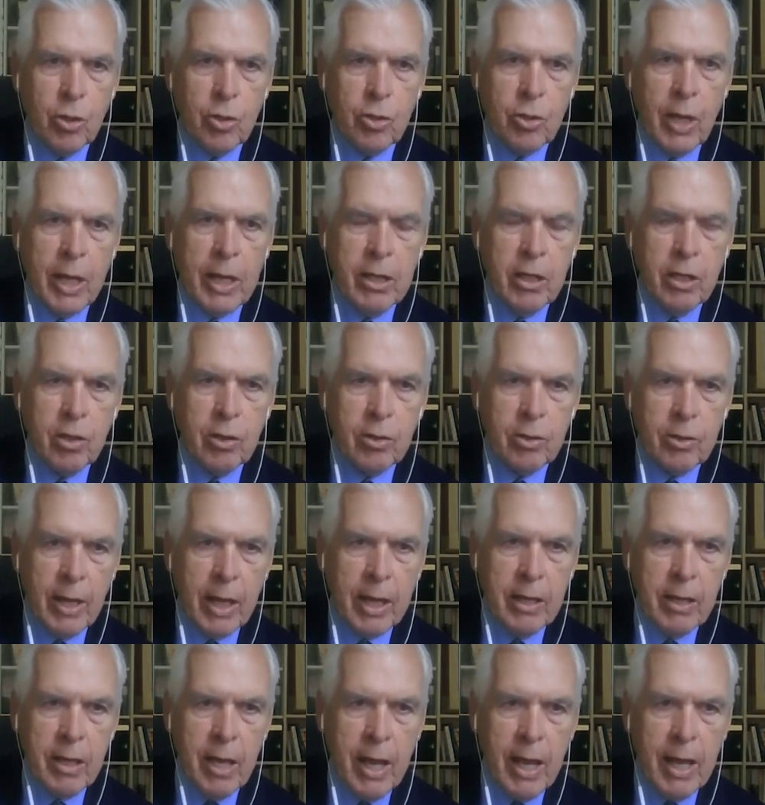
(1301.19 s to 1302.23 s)
they
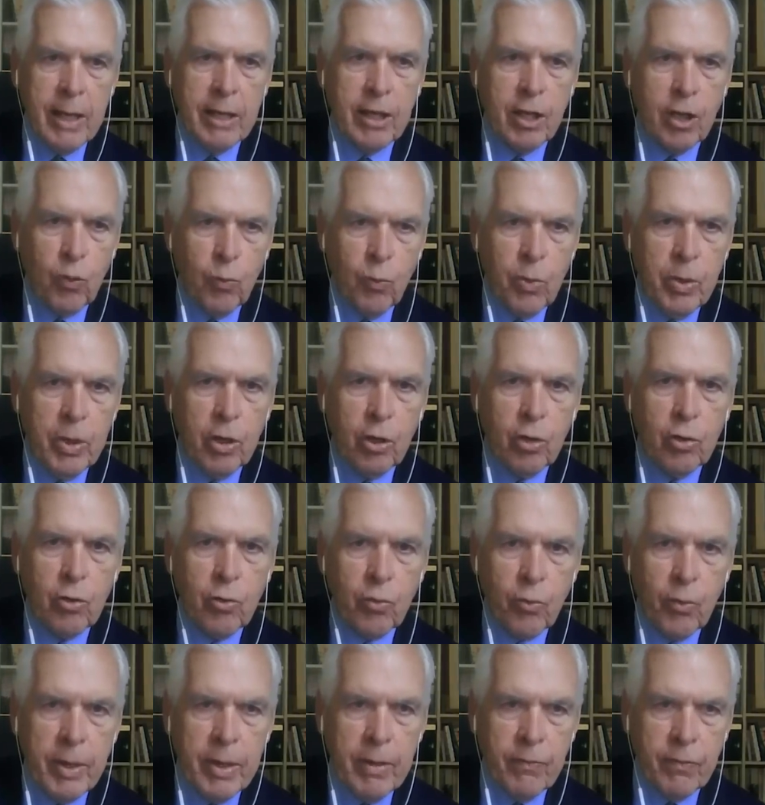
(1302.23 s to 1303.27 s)
can and will
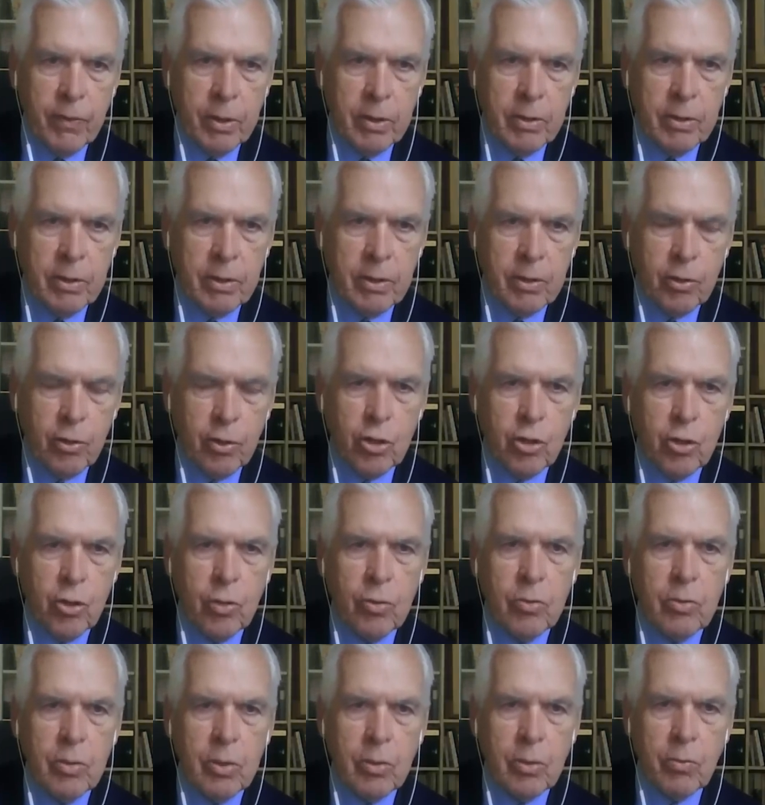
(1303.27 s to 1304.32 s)
grieve it. The
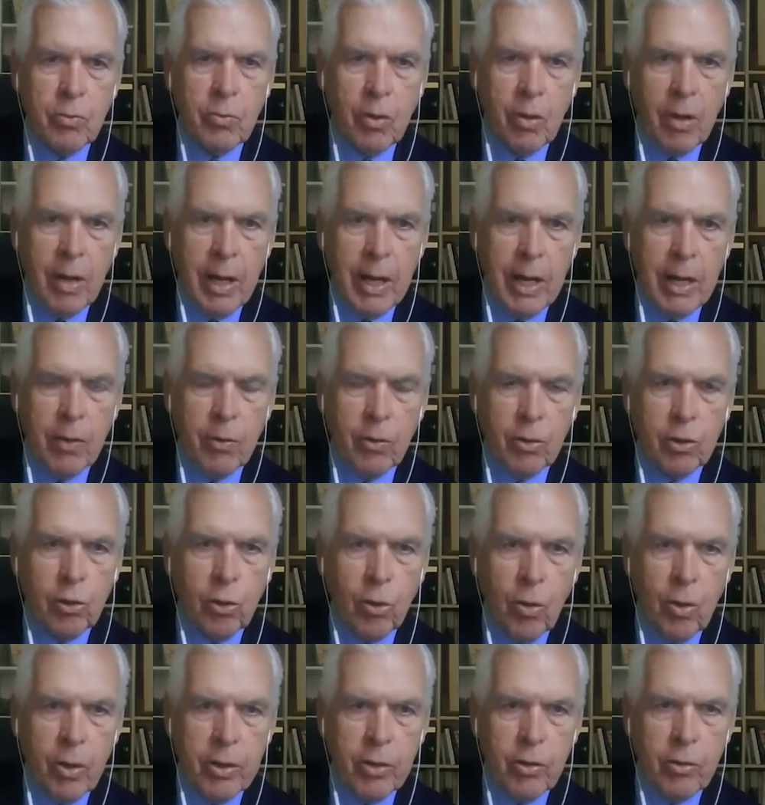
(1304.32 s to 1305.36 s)
union will hire a
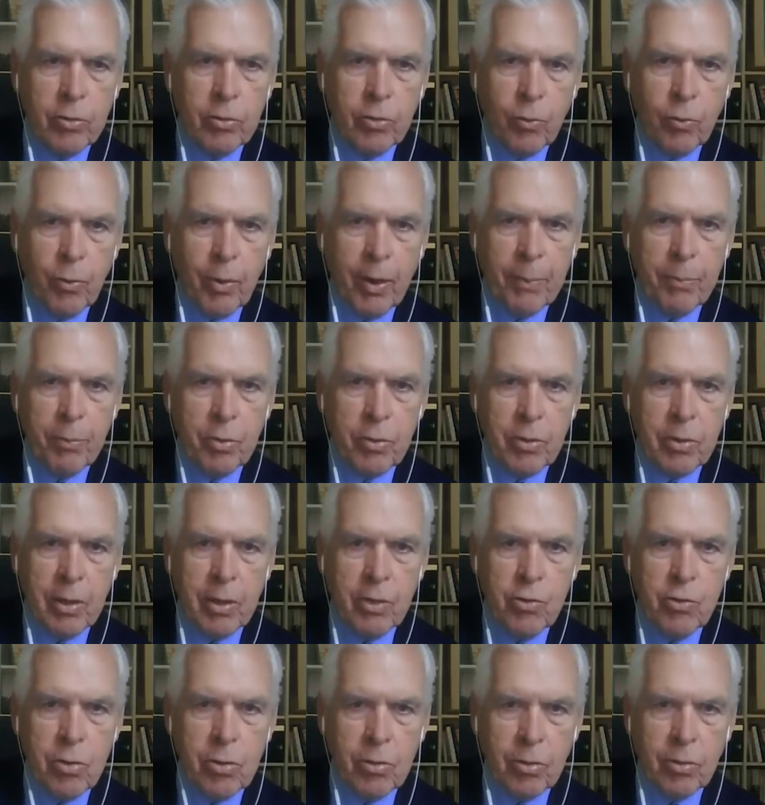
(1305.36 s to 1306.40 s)
lawyer to
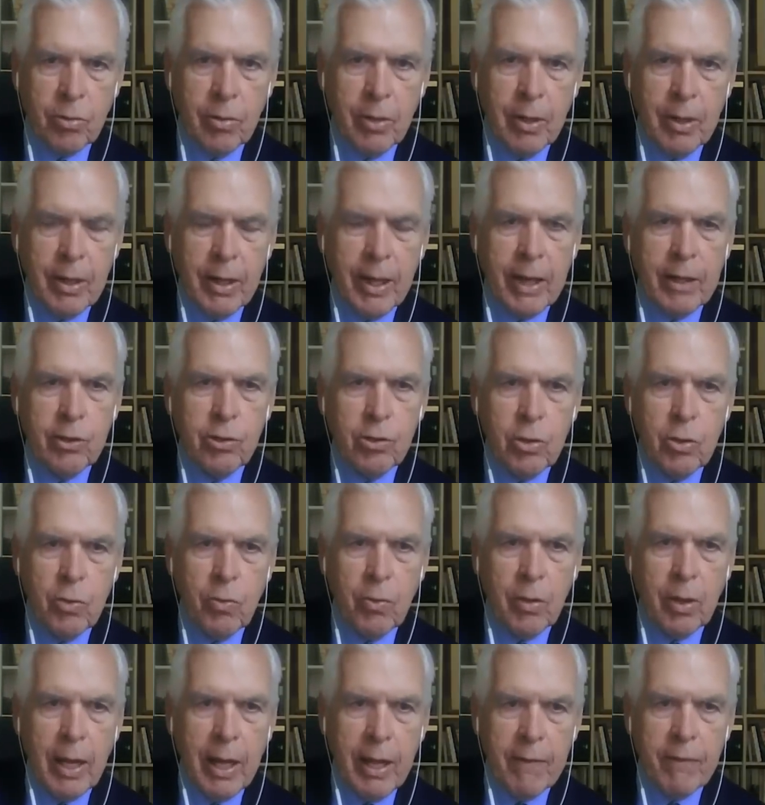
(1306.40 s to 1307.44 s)
represent you, and you
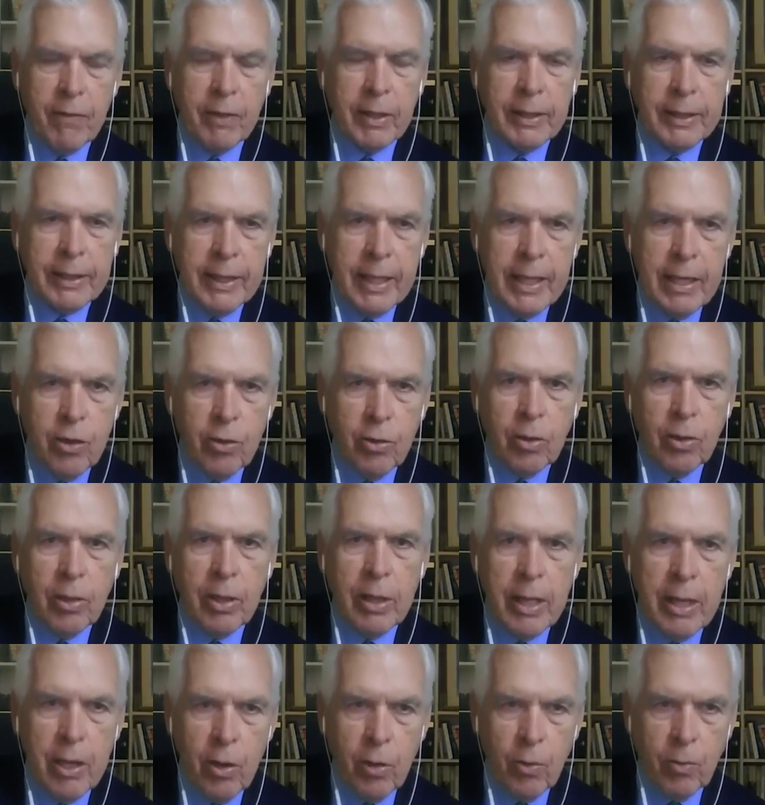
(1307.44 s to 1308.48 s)
will have a legal
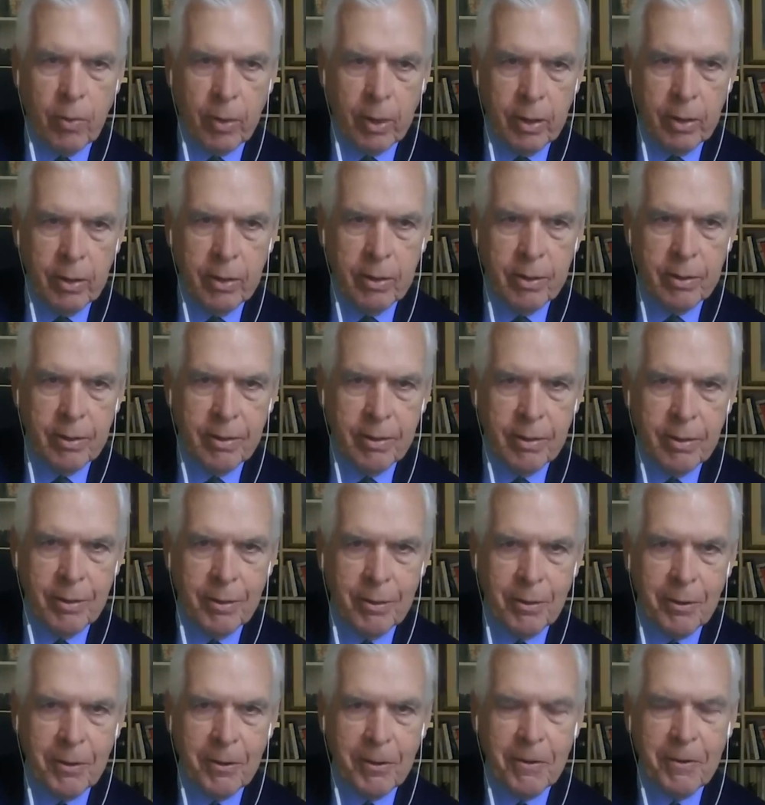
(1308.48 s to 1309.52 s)
hearing
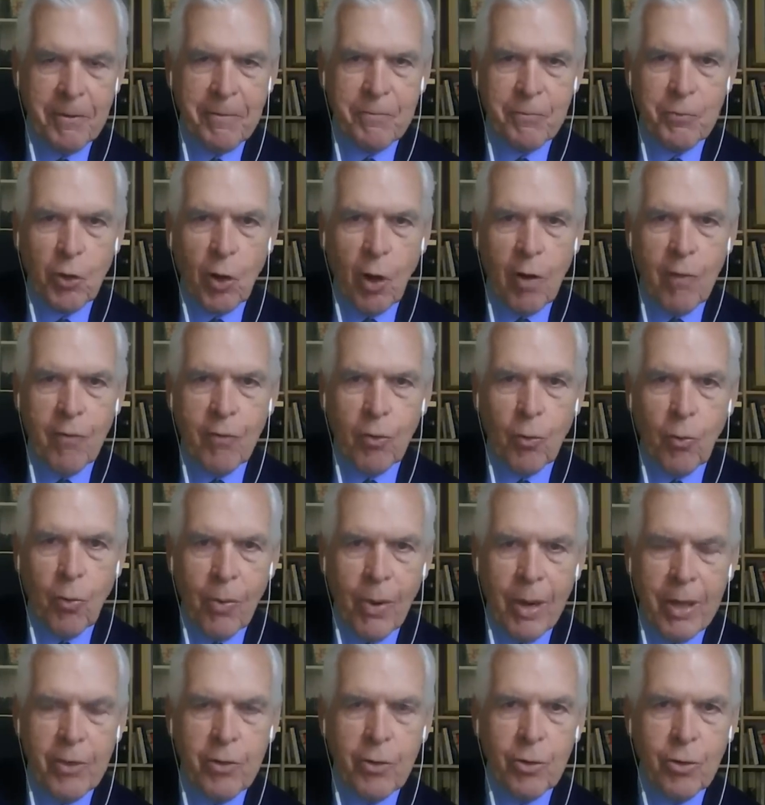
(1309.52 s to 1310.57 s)
over
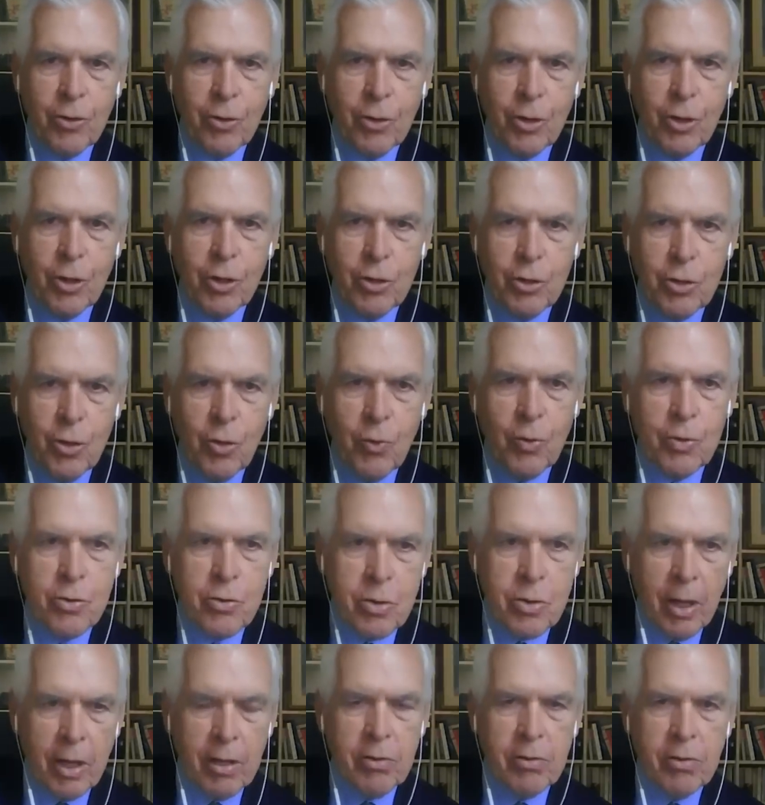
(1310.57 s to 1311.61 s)
whether you were
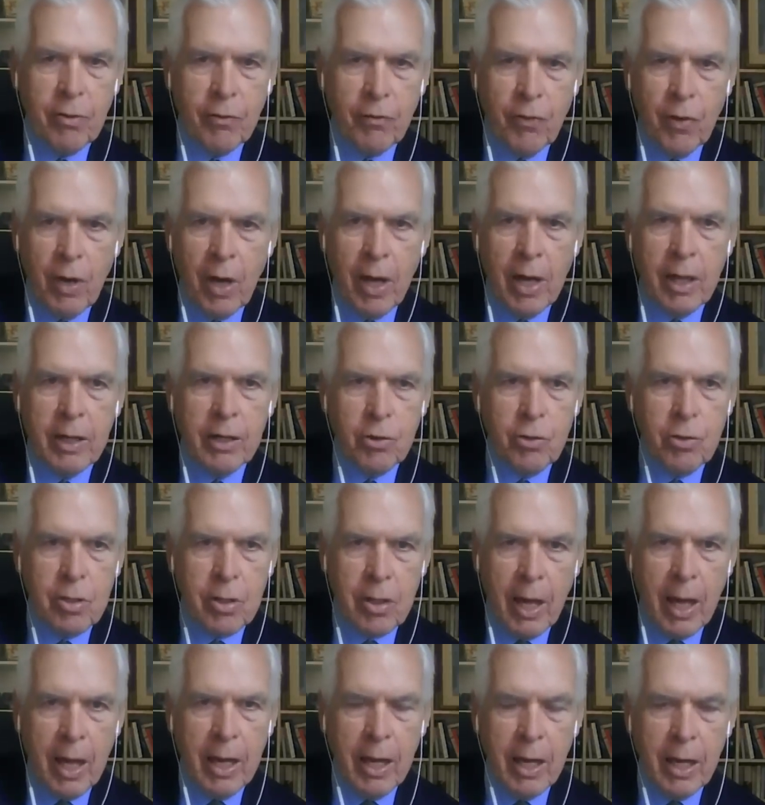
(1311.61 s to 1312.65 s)
justified in
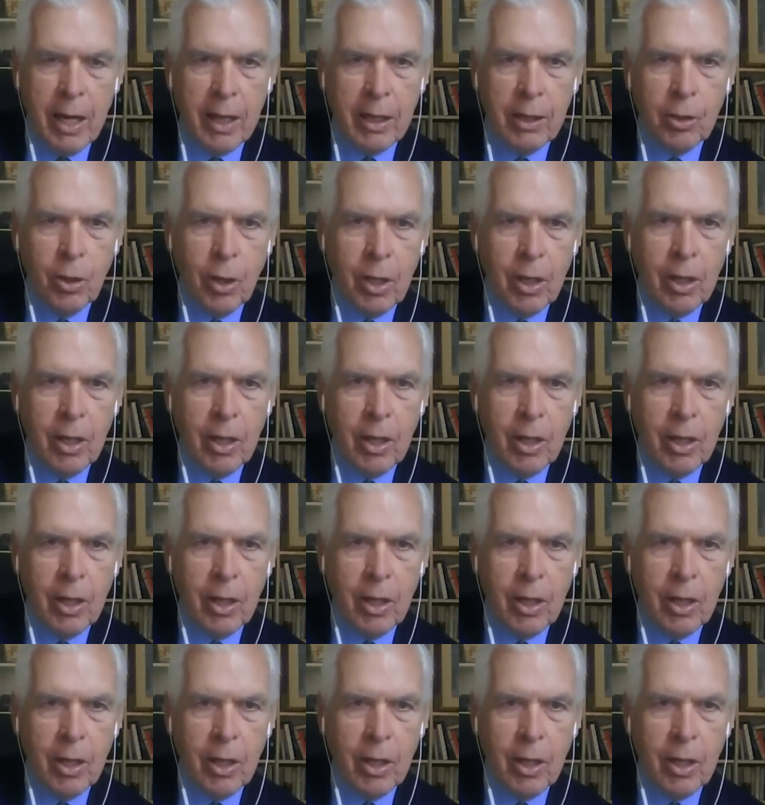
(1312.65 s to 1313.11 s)
saying